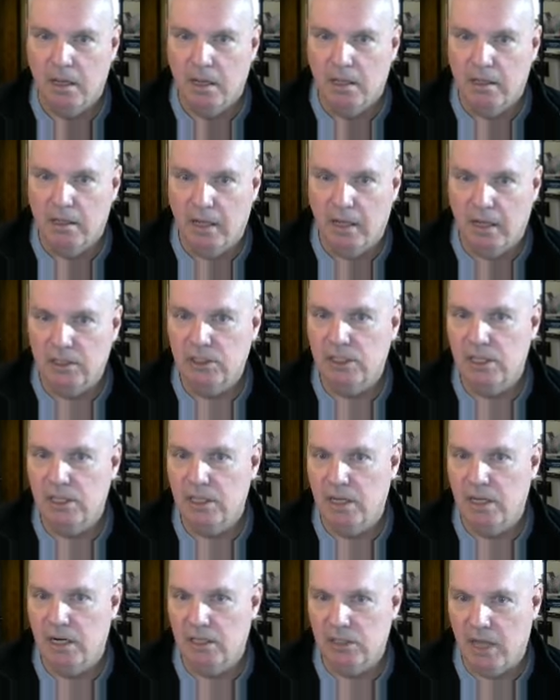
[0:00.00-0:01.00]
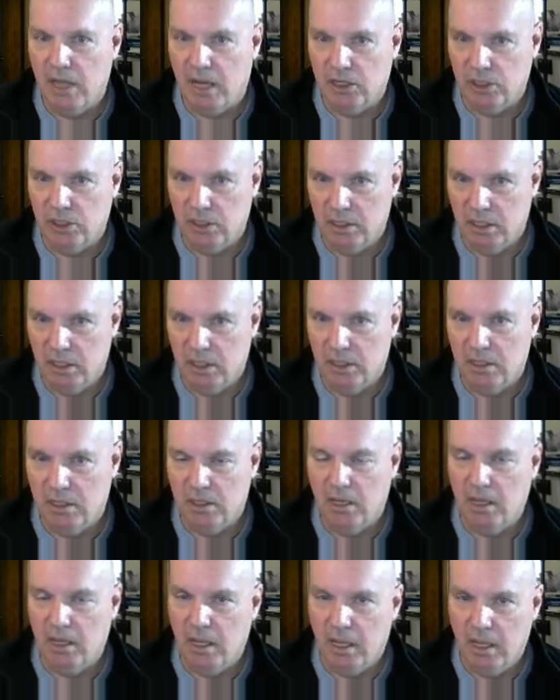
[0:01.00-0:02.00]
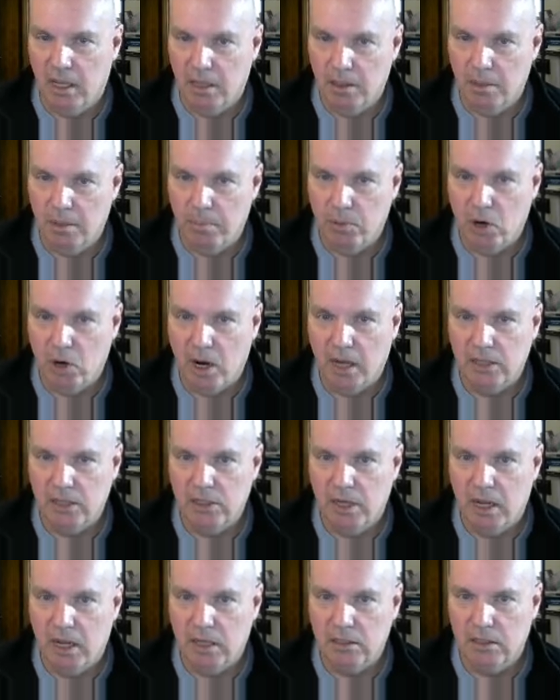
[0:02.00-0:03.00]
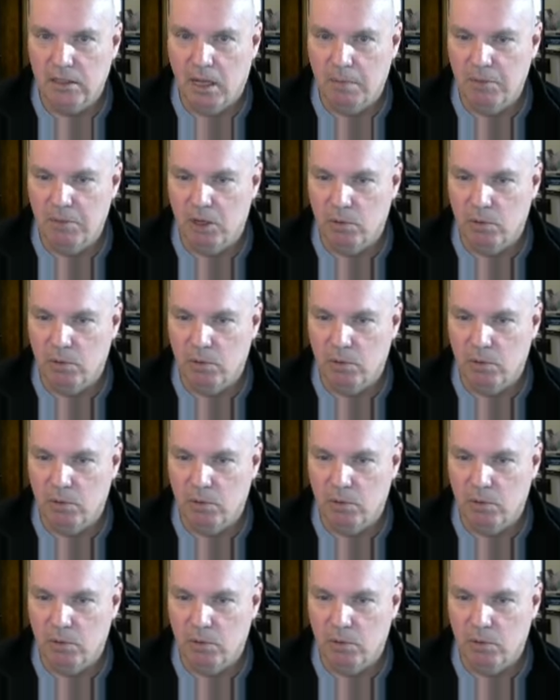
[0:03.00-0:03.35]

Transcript: now I see that it's actually in the project. I'm going to